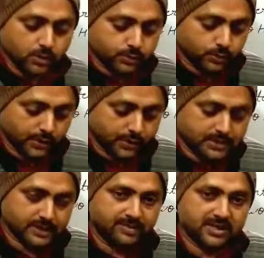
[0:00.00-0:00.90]
so it
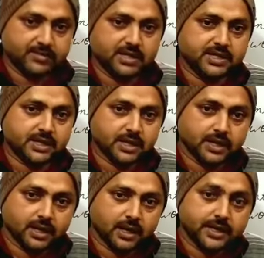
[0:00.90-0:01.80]

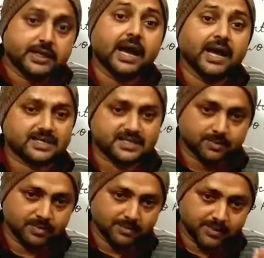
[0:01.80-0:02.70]
has
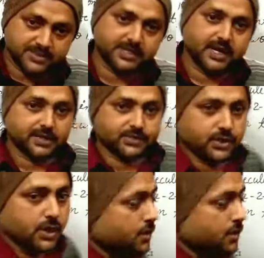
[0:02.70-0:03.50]
developed charge.